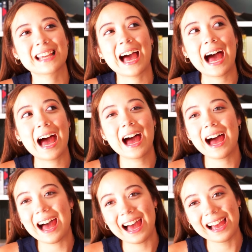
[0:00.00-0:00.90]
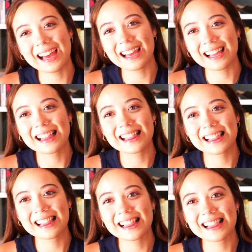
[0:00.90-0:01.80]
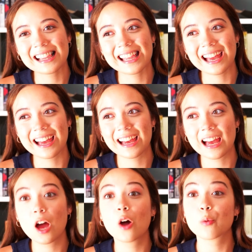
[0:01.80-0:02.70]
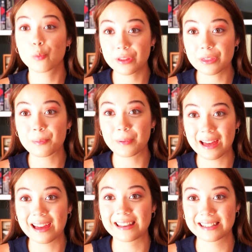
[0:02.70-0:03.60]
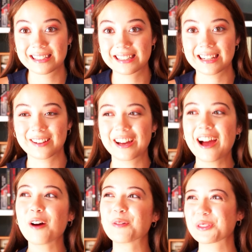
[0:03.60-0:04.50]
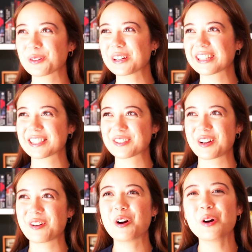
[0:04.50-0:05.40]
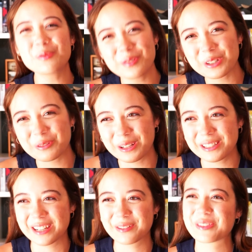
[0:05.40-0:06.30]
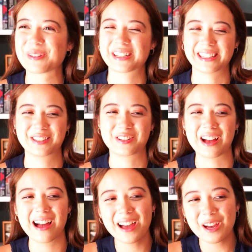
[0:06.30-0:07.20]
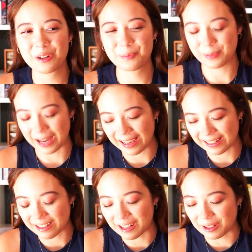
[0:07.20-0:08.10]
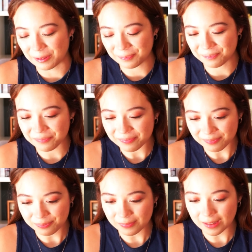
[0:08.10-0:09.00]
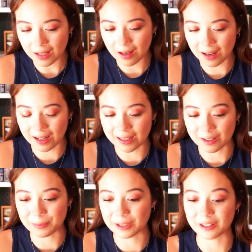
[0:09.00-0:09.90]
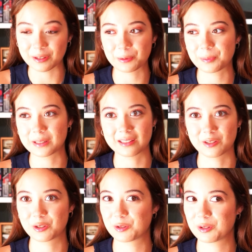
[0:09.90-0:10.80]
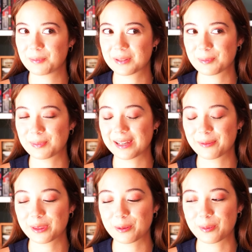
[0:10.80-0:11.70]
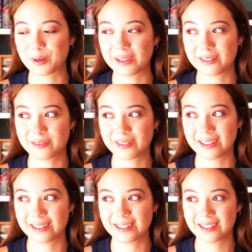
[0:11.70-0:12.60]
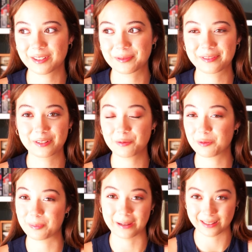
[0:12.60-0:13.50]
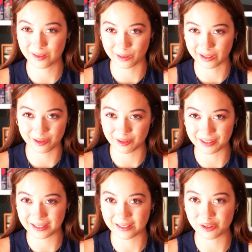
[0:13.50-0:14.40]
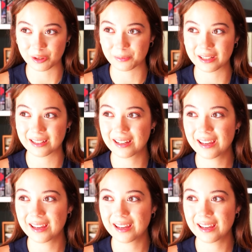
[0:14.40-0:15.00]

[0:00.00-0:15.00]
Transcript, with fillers: Come you uh, alone, or with band, or with, with orchestra? Oh, with orchestra. Well, hopefully one day with orchestra. But um I, oh my God, it would be such a dream to play with the Berlin Phil. You've, you've the best orchestras in Germany.